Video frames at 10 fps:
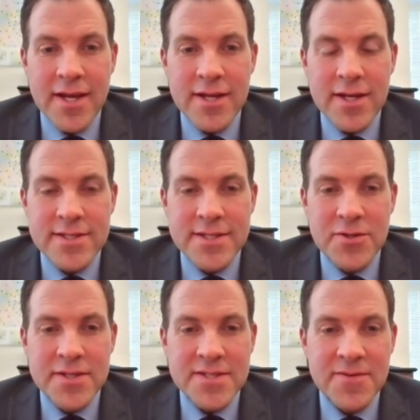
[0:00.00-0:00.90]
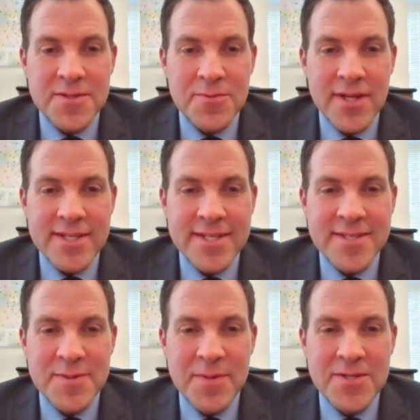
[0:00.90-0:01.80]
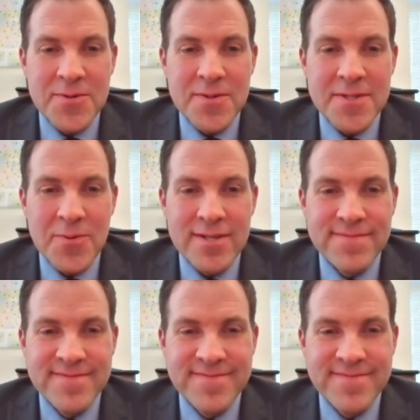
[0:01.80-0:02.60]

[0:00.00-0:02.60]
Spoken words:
I see your testifiers would like to speak to it as well.